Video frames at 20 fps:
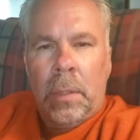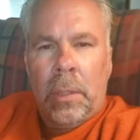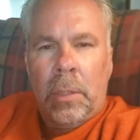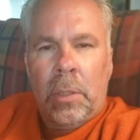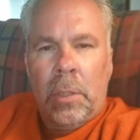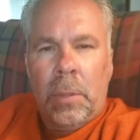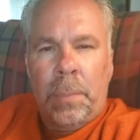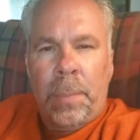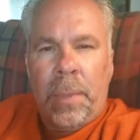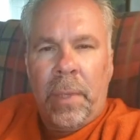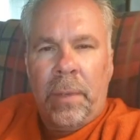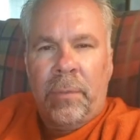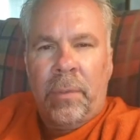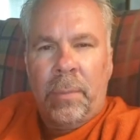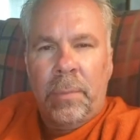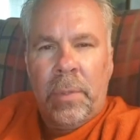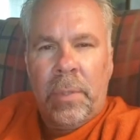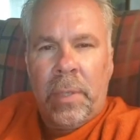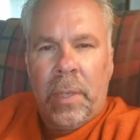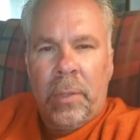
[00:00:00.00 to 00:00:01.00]
This is Pete
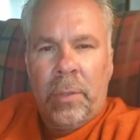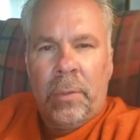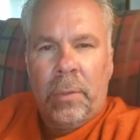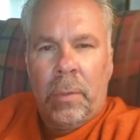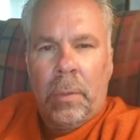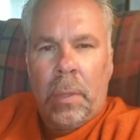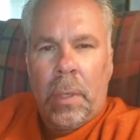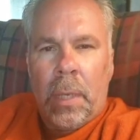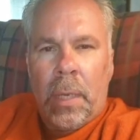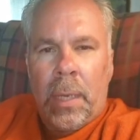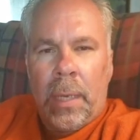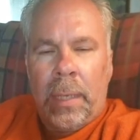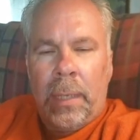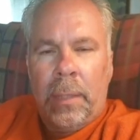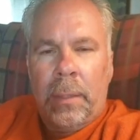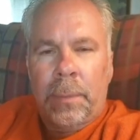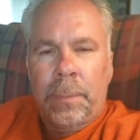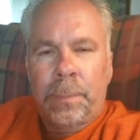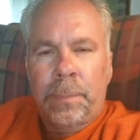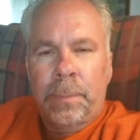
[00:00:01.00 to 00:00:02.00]
from Central
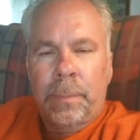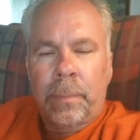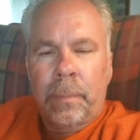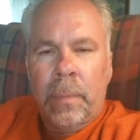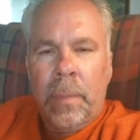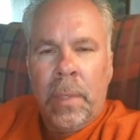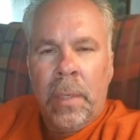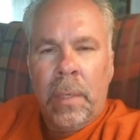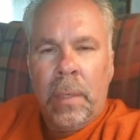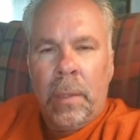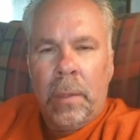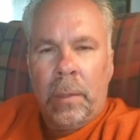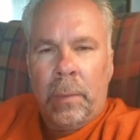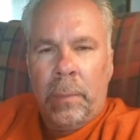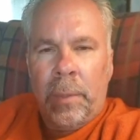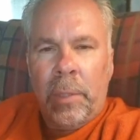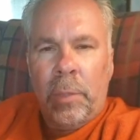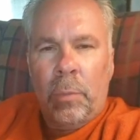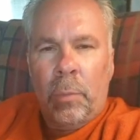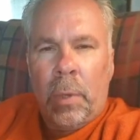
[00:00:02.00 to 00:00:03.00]
Ohio. The
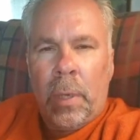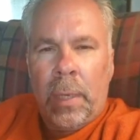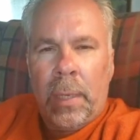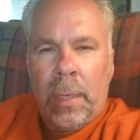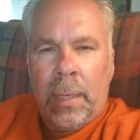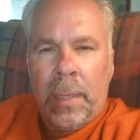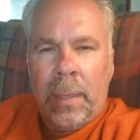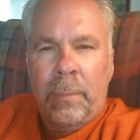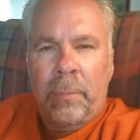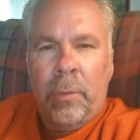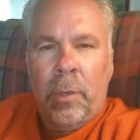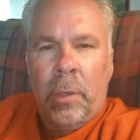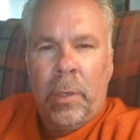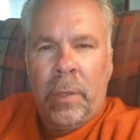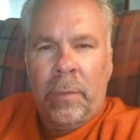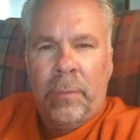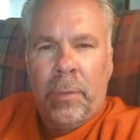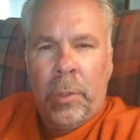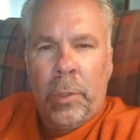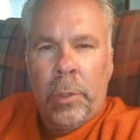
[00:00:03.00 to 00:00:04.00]
reason why I'm
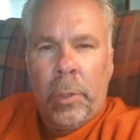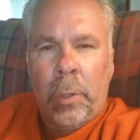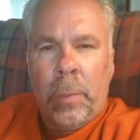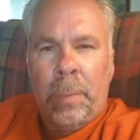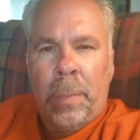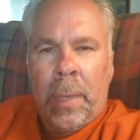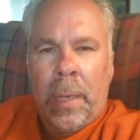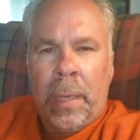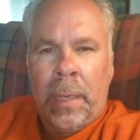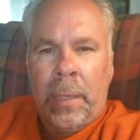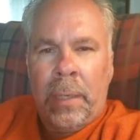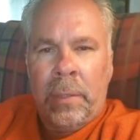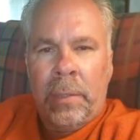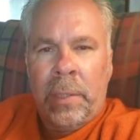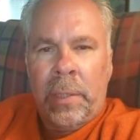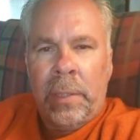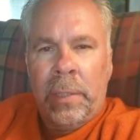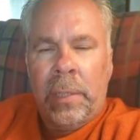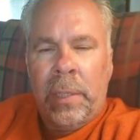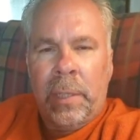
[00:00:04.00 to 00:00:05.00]
voting for Joe Biden is
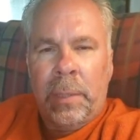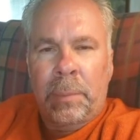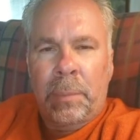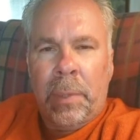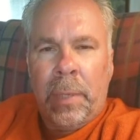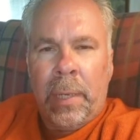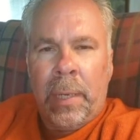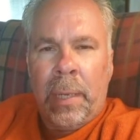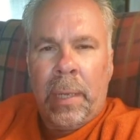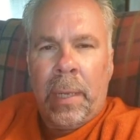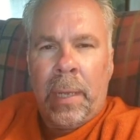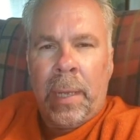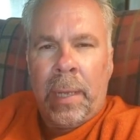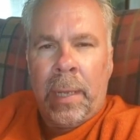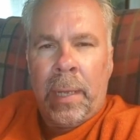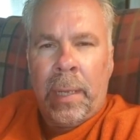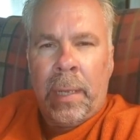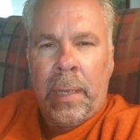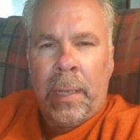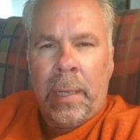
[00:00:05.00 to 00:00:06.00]
he's going to bring
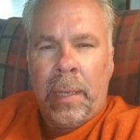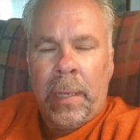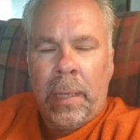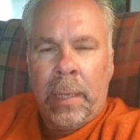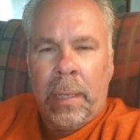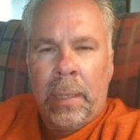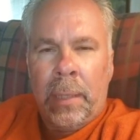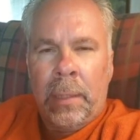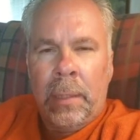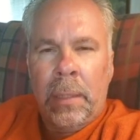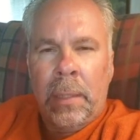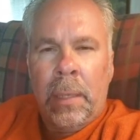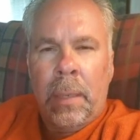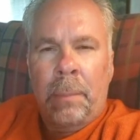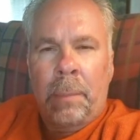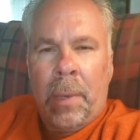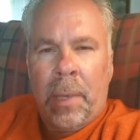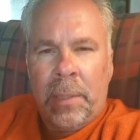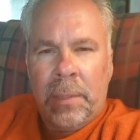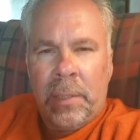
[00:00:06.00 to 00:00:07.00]
a
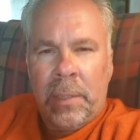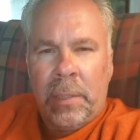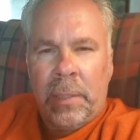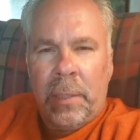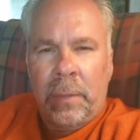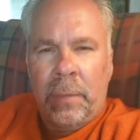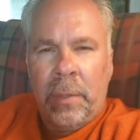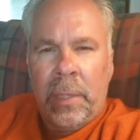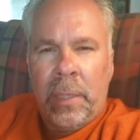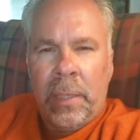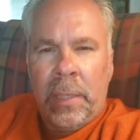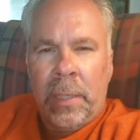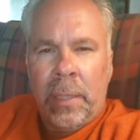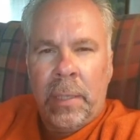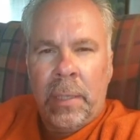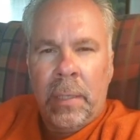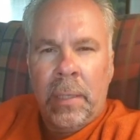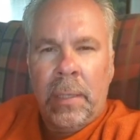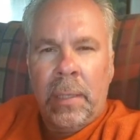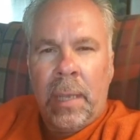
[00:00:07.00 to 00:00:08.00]
positivity
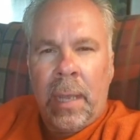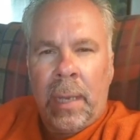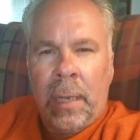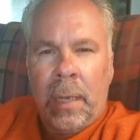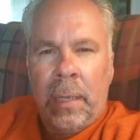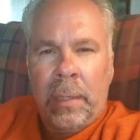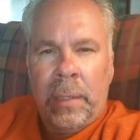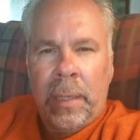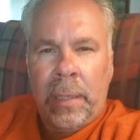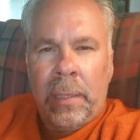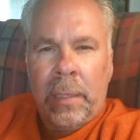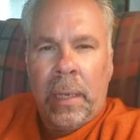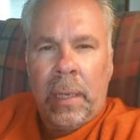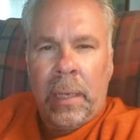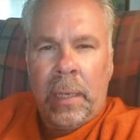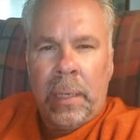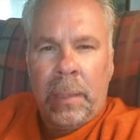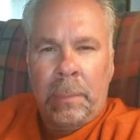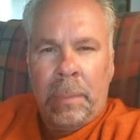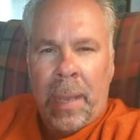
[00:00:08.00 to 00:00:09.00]
and a
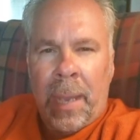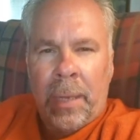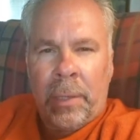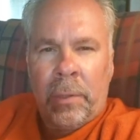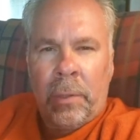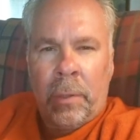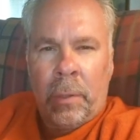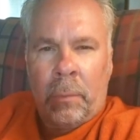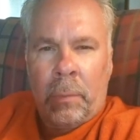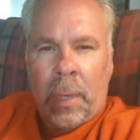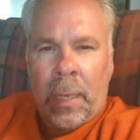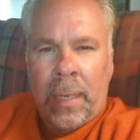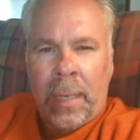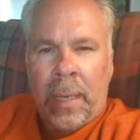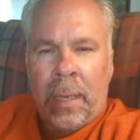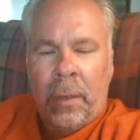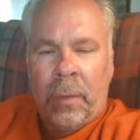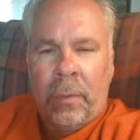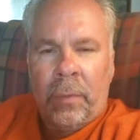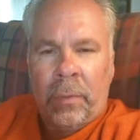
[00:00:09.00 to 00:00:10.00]
dignity back to the White
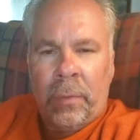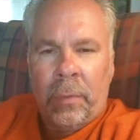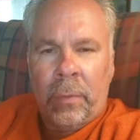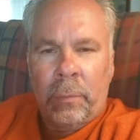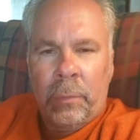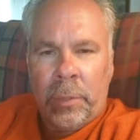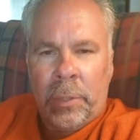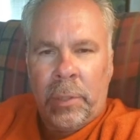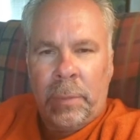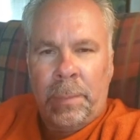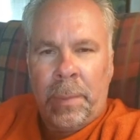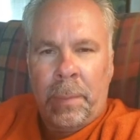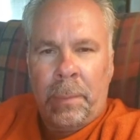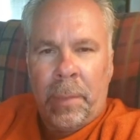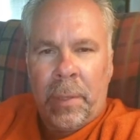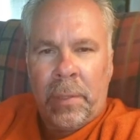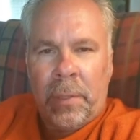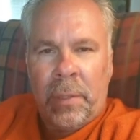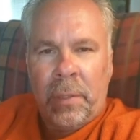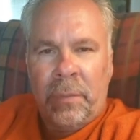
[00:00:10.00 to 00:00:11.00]
House, which has been
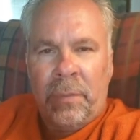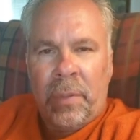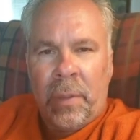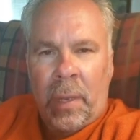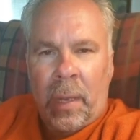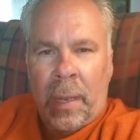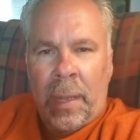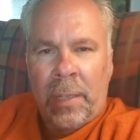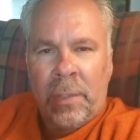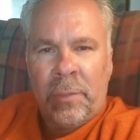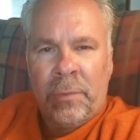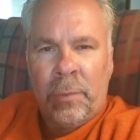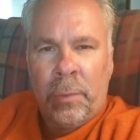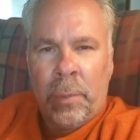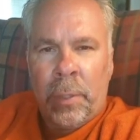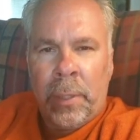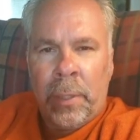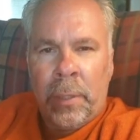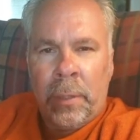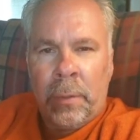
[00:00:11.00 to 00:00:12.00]
missing for the last
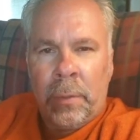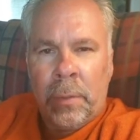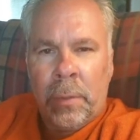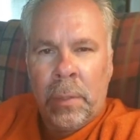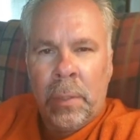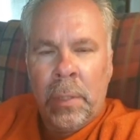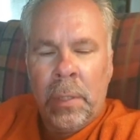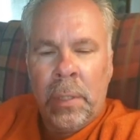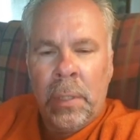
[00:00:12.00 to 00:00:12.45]
4 years.